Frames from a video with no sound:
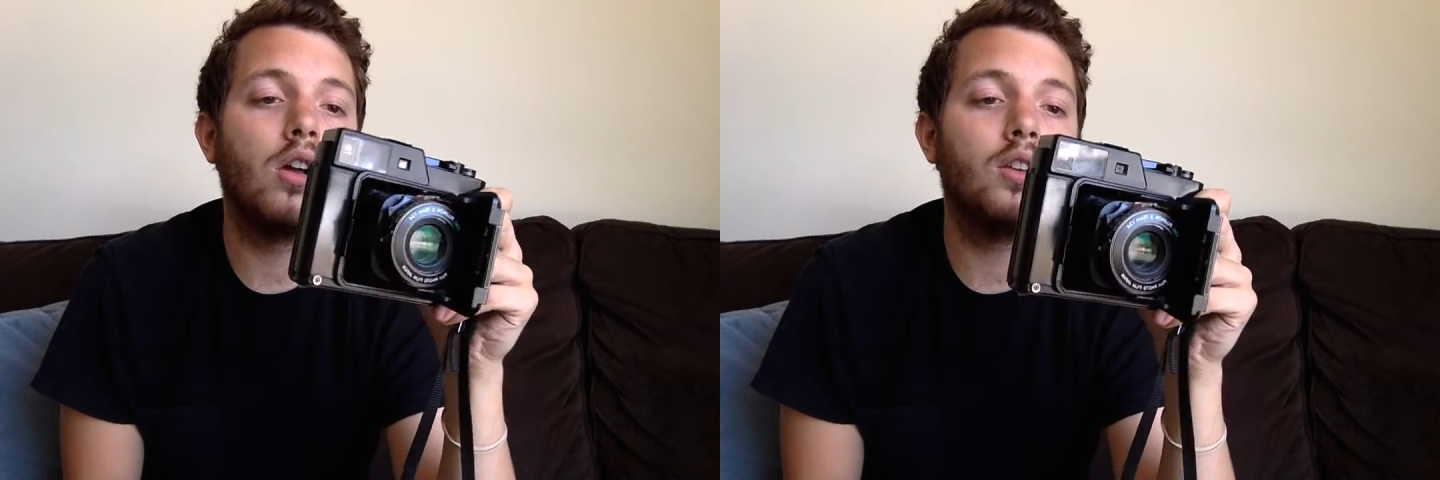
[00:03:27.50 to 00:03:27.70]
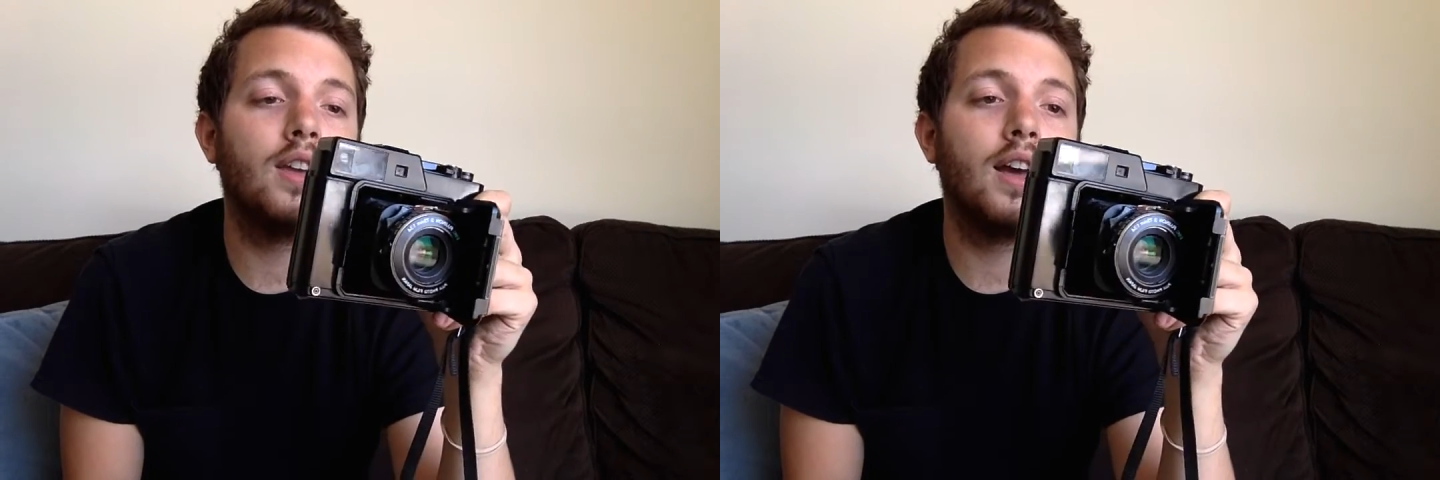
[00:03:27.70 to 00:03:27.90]

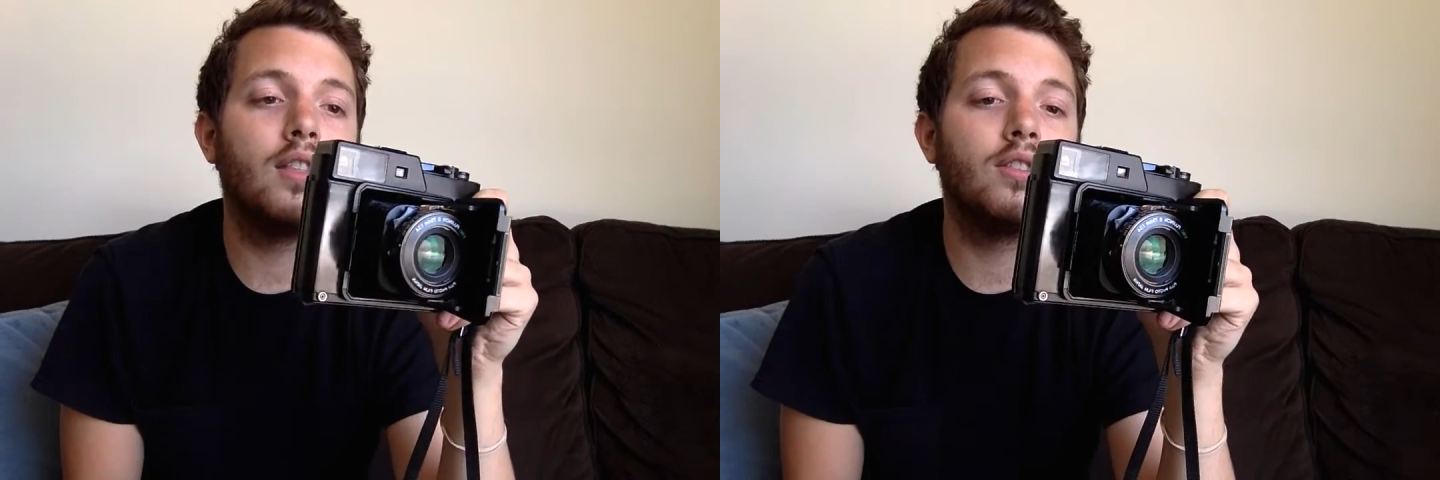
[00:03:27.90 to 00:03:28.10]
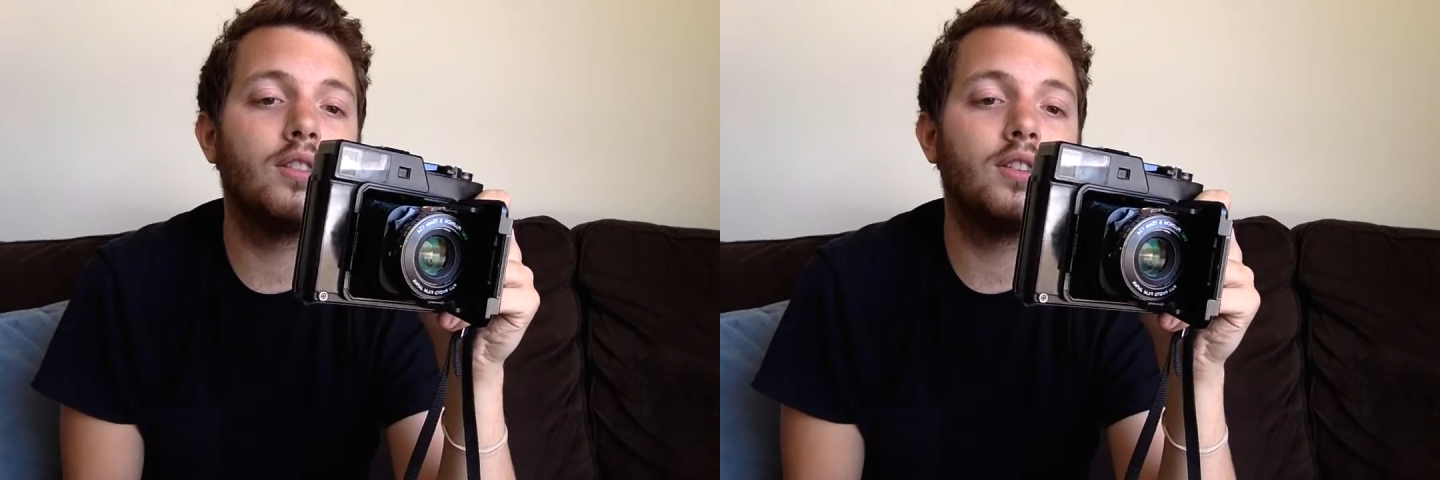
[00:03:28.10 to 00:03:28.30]

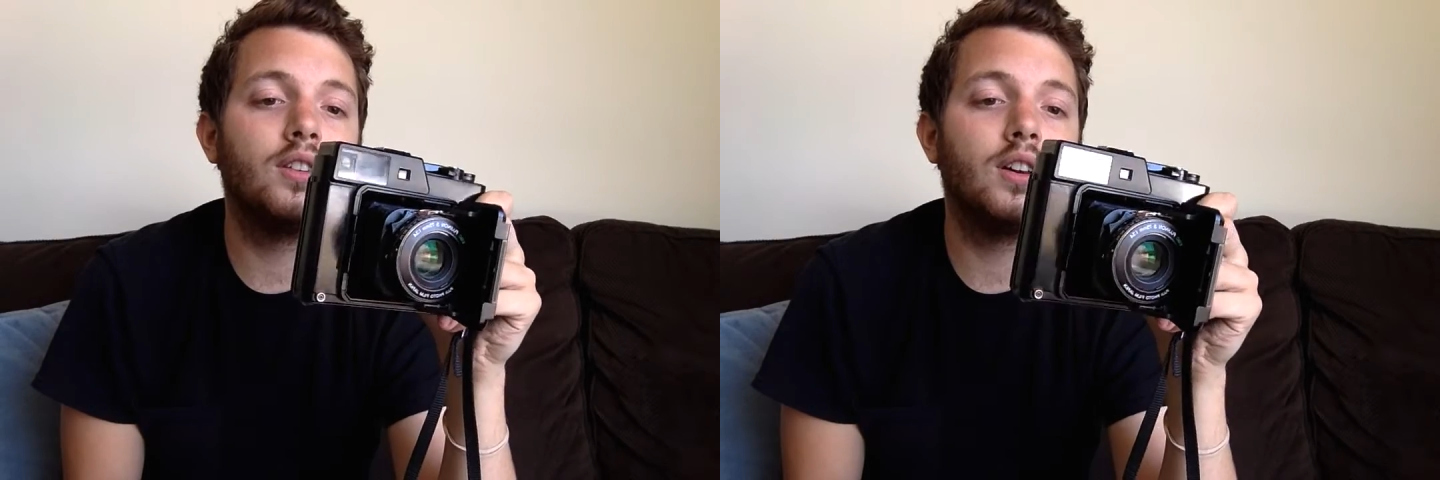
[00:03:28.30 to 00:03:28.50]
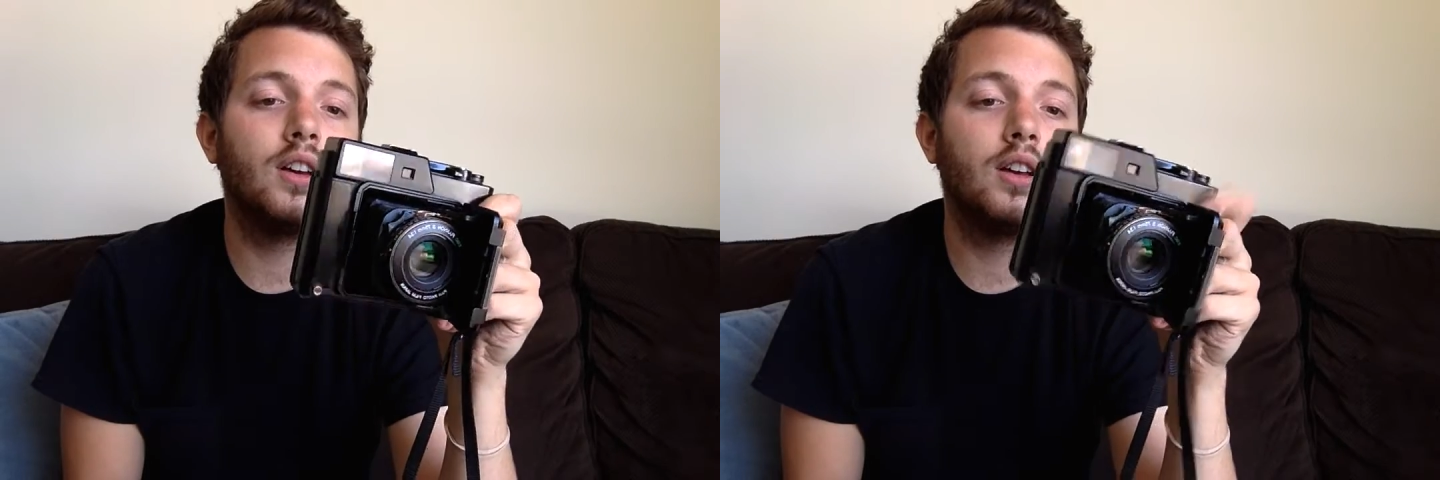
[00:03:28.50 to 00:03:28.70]

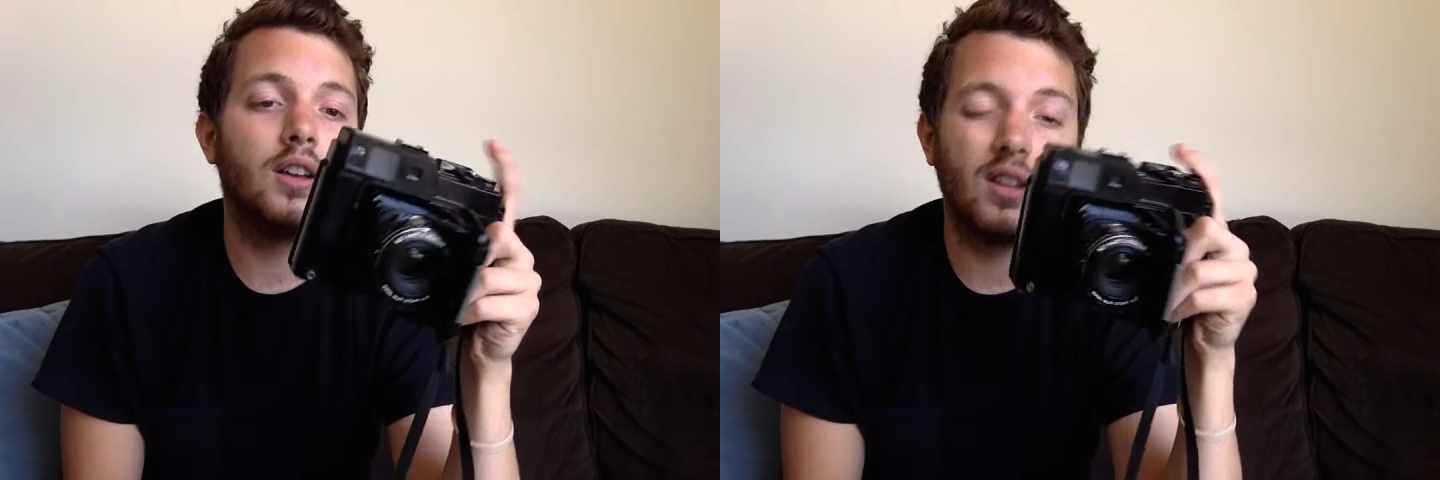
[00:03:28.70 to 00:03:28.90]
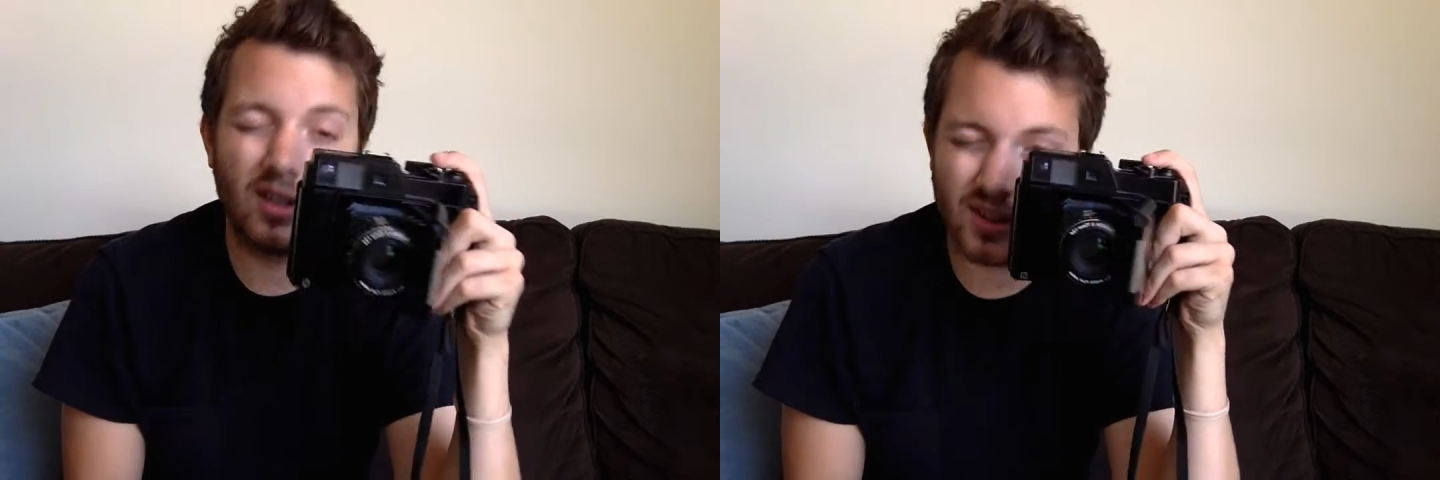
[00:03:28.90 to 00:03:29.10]

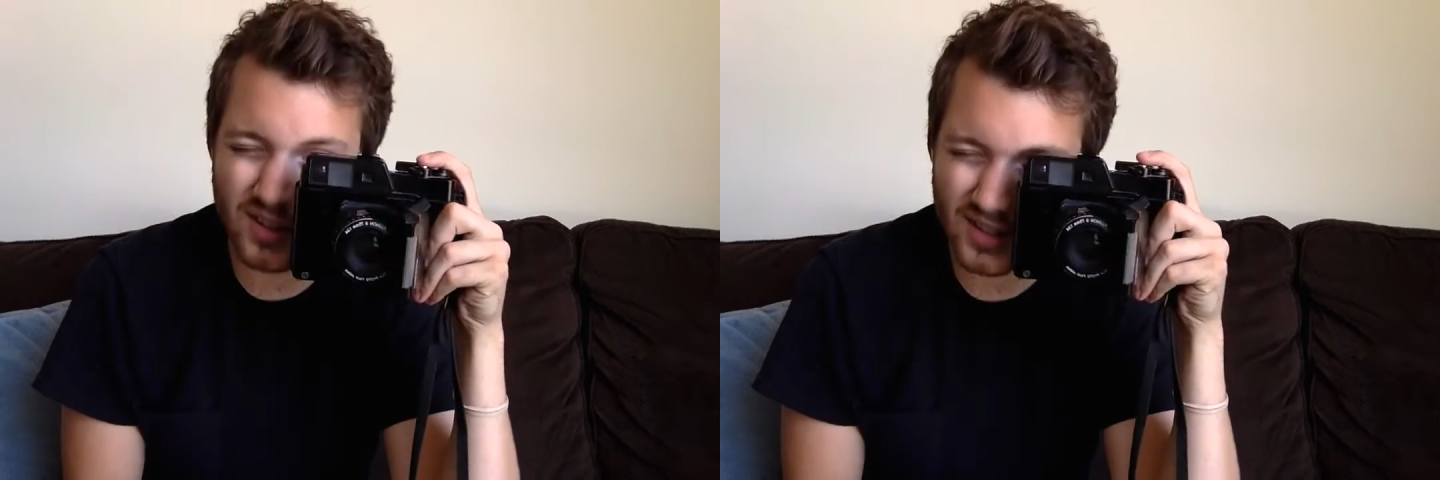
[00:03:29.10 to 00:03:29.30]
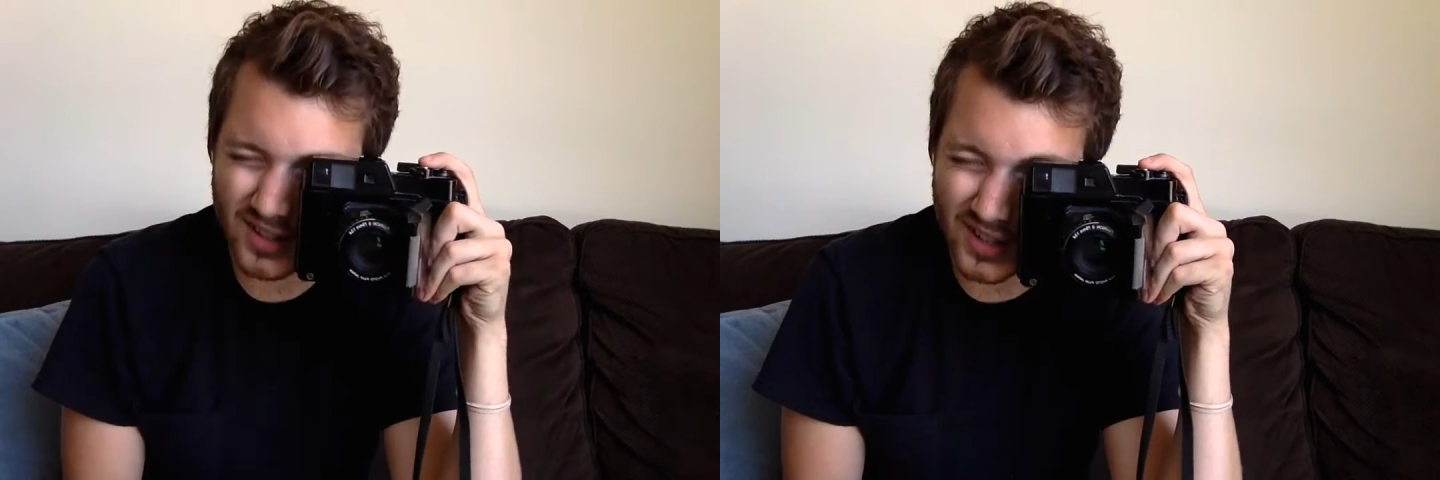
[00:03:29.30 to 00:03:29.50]

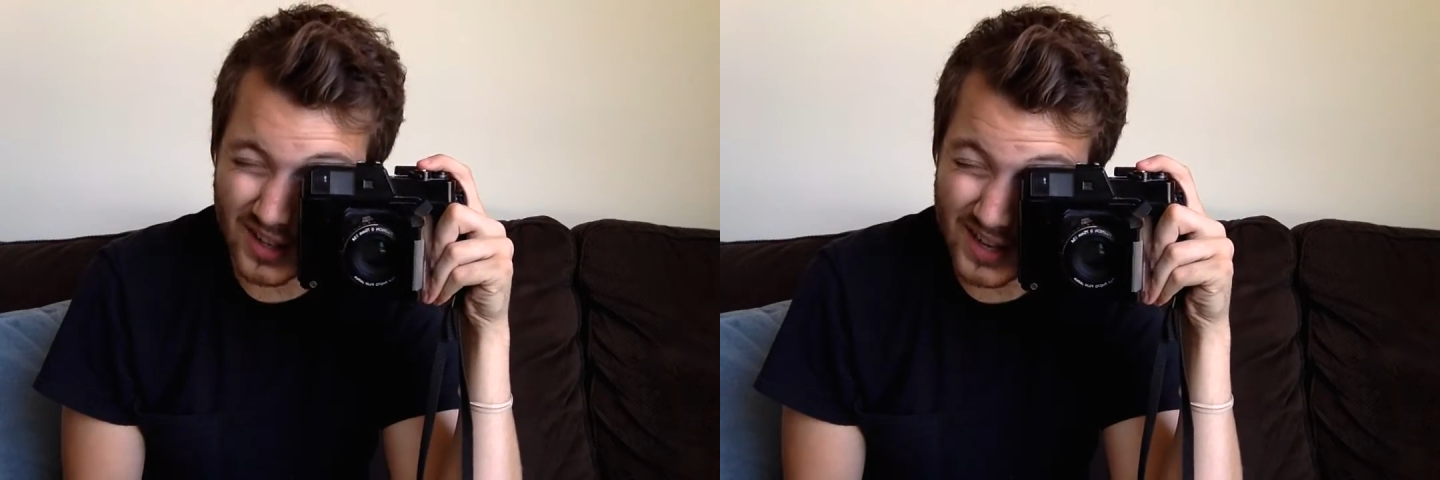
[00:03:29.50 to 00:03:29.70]
It